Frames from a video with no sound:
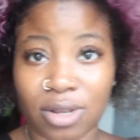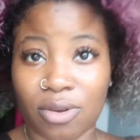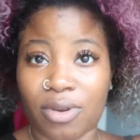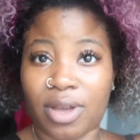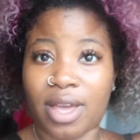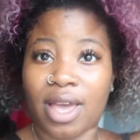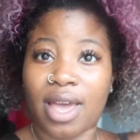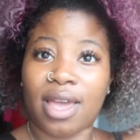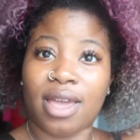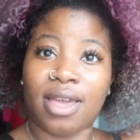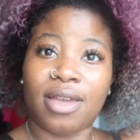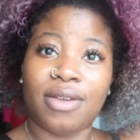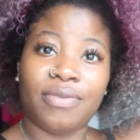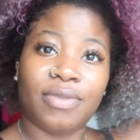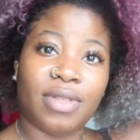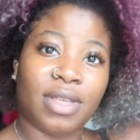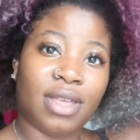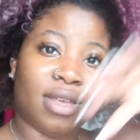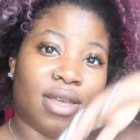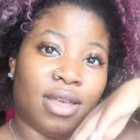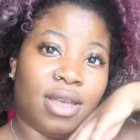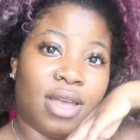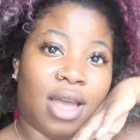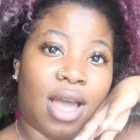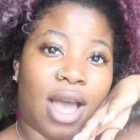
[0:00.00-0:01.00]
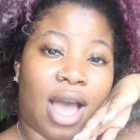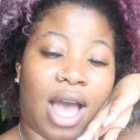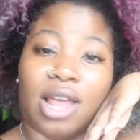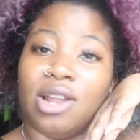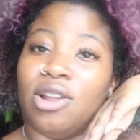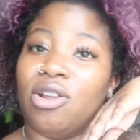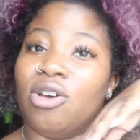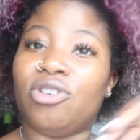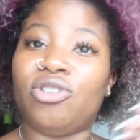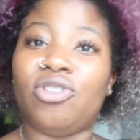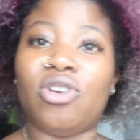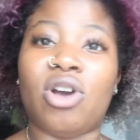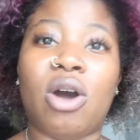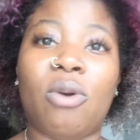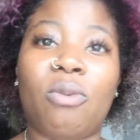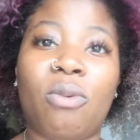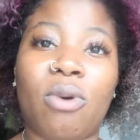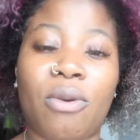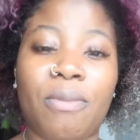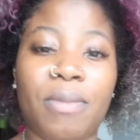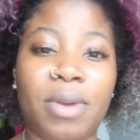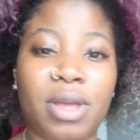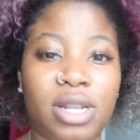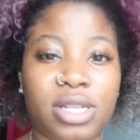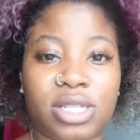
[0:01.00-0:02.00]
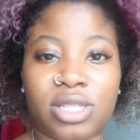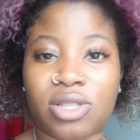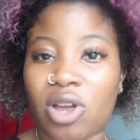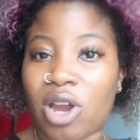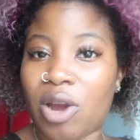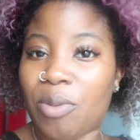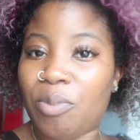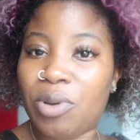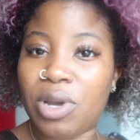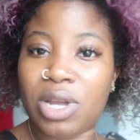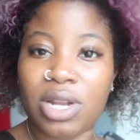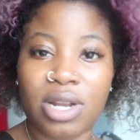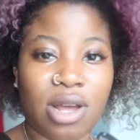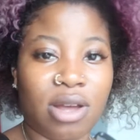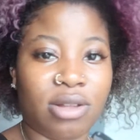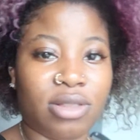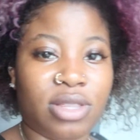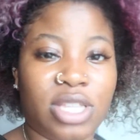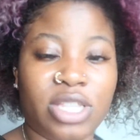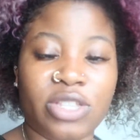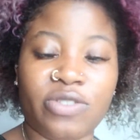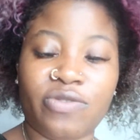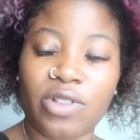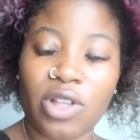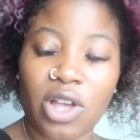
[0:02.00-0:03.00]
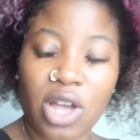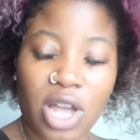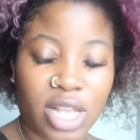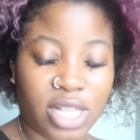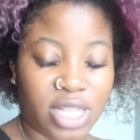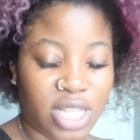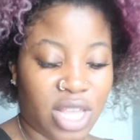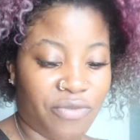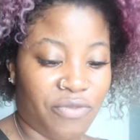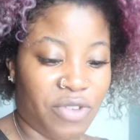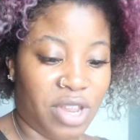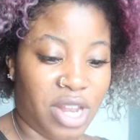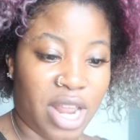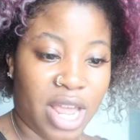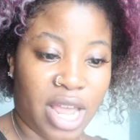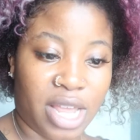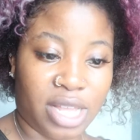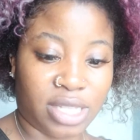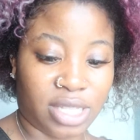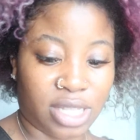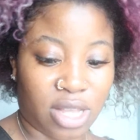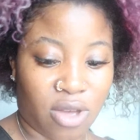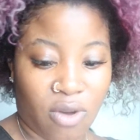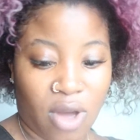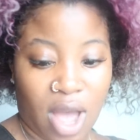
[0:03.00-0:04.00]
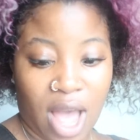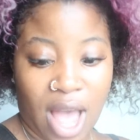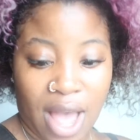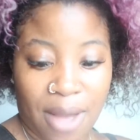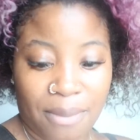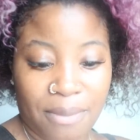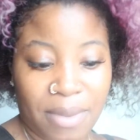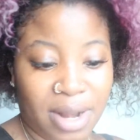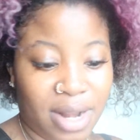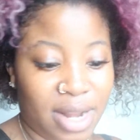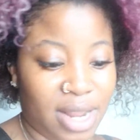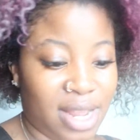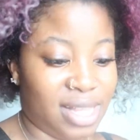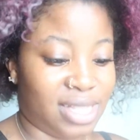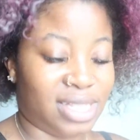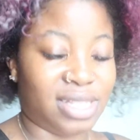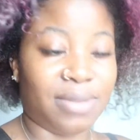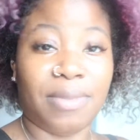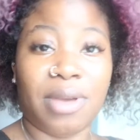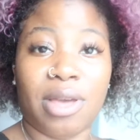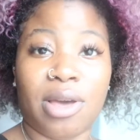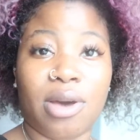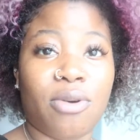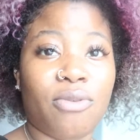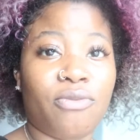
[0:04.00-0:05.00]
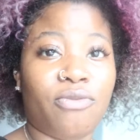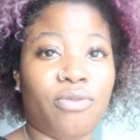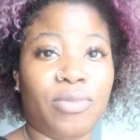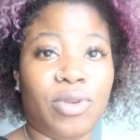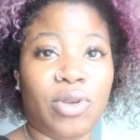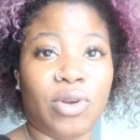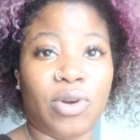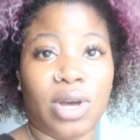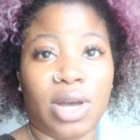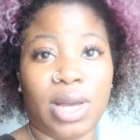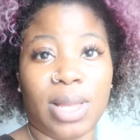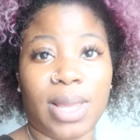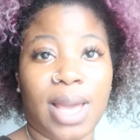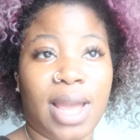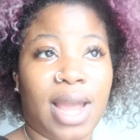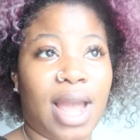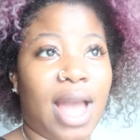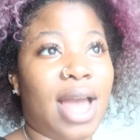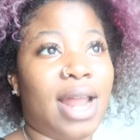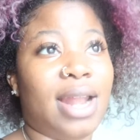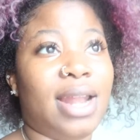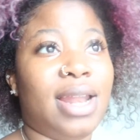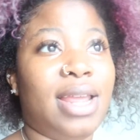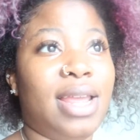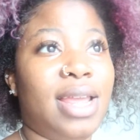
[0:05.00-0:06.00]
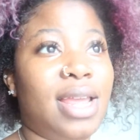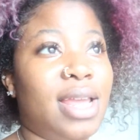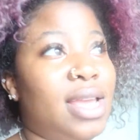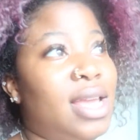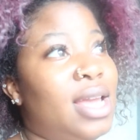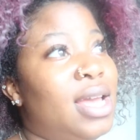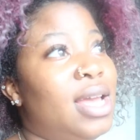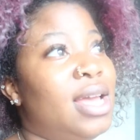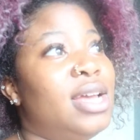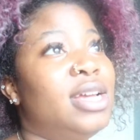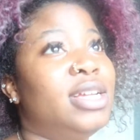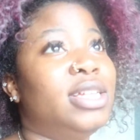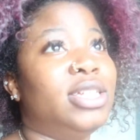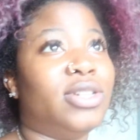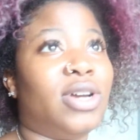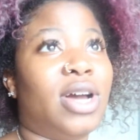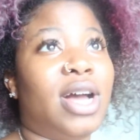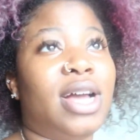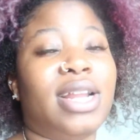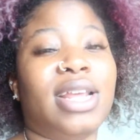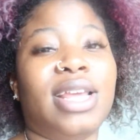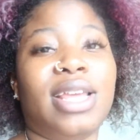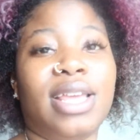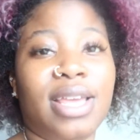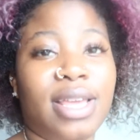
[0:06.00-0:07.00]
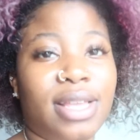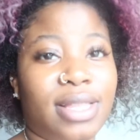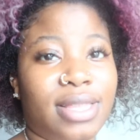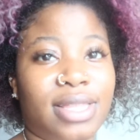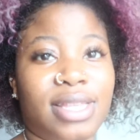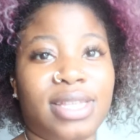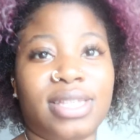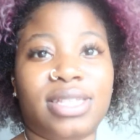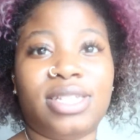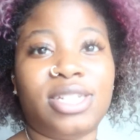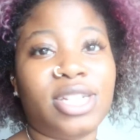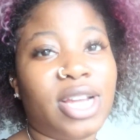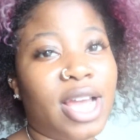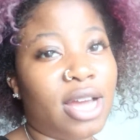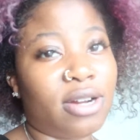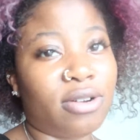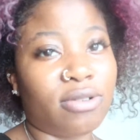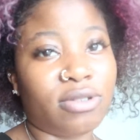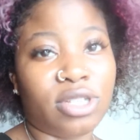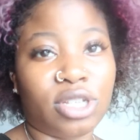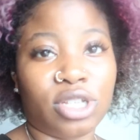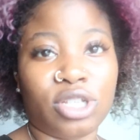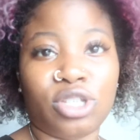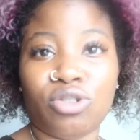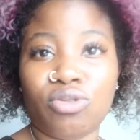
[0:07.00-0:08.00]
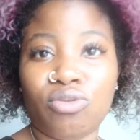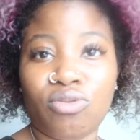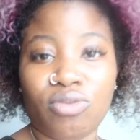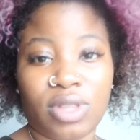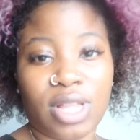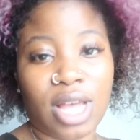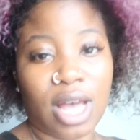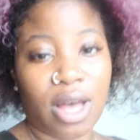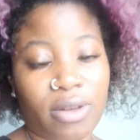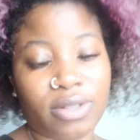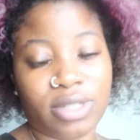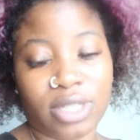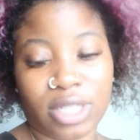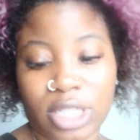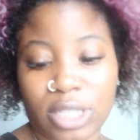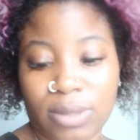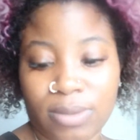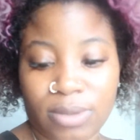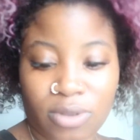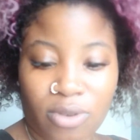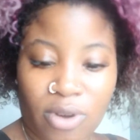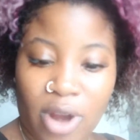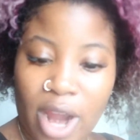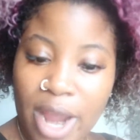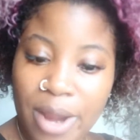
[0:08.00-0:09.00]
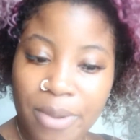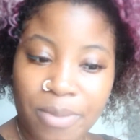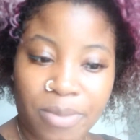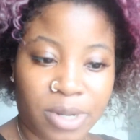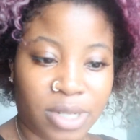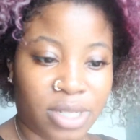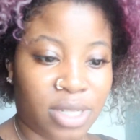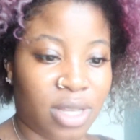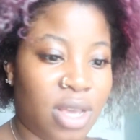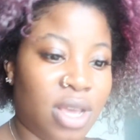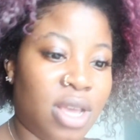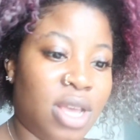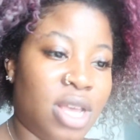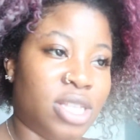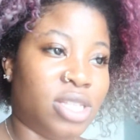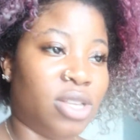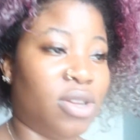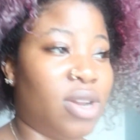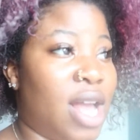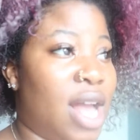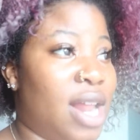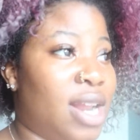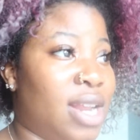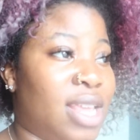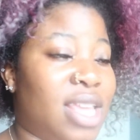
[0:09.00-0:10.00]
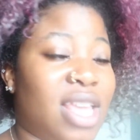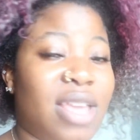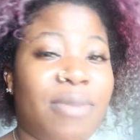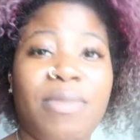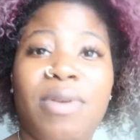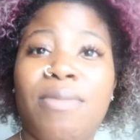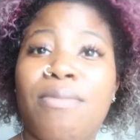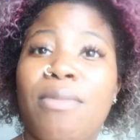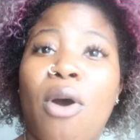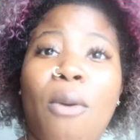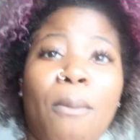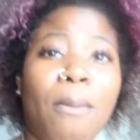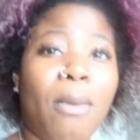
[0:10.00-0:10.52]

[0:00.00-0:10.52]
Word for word: okay? I know y'all want me to start putting out these vlogs every day, so I'm gonna need some help from y'all. Like, I need y'all to get this channel to 2,000 subscribers, so that'll give me more